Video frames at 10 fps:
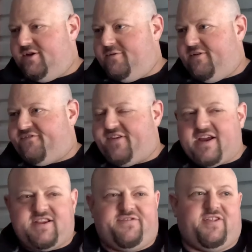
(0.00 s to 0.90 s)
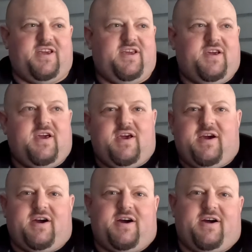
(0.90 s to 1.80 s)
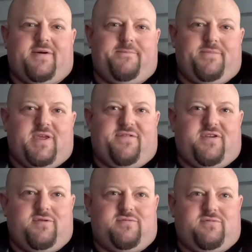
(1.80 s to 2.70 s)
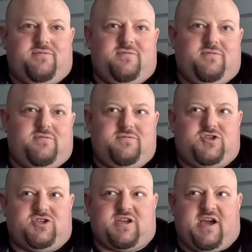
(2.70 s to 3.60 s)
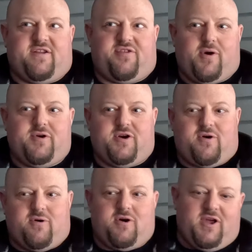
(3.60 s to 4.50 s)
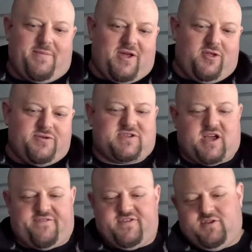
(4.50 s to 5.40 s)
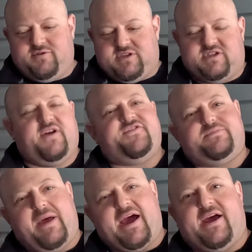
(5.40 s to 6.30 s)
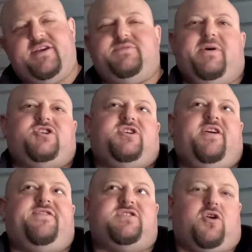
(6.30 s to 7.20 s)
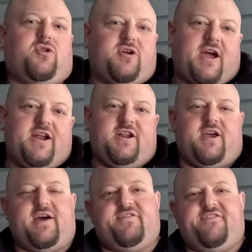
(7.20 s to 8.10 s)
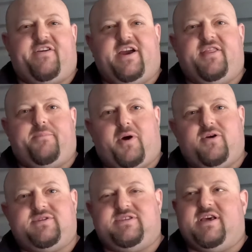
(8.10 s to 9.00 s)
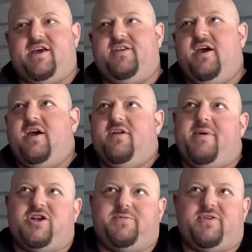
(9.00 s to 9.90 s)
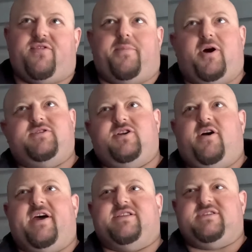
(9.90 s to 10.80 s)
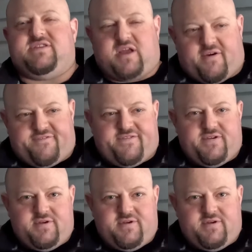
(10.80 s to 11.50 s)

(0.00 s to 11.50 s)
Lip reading: Effectively, if you just kind of throw it in a corner, you might lose stuff, and losing stuff is bad, especially if it's an older kite and you have to find the parts and measurements for the parts and all that stuff.